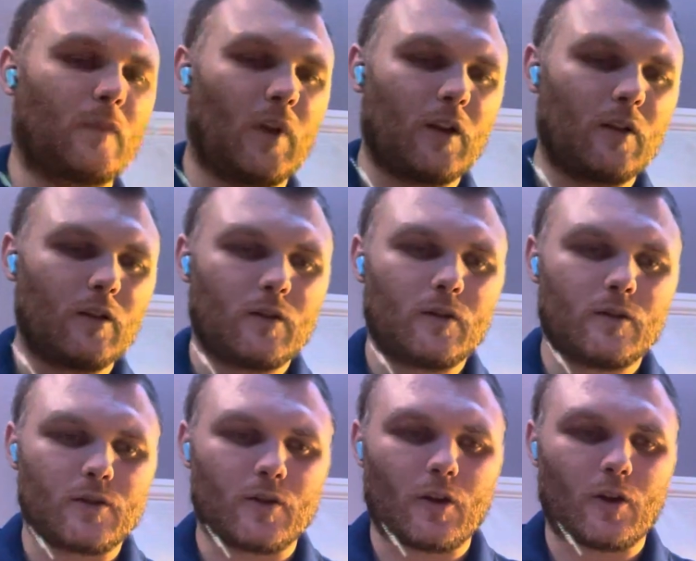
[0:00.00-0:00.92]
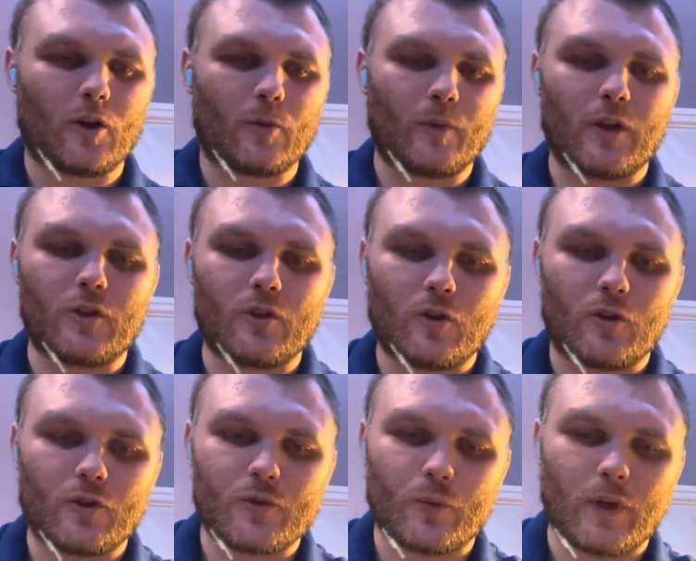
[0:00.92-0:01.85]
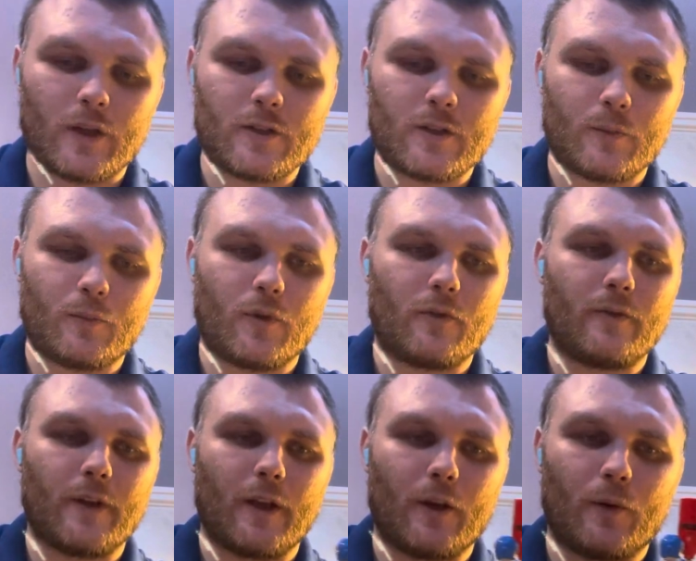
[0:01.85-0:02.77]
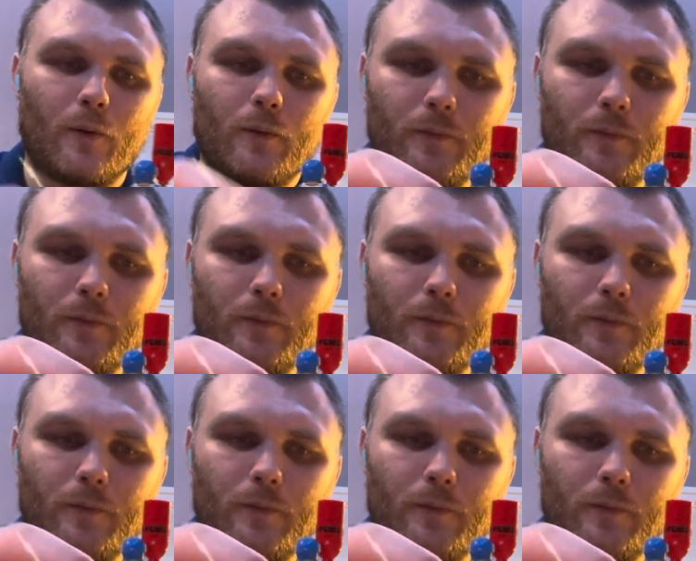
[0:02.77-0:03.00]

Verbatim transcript: So it's going to be a short, sweet, simple video.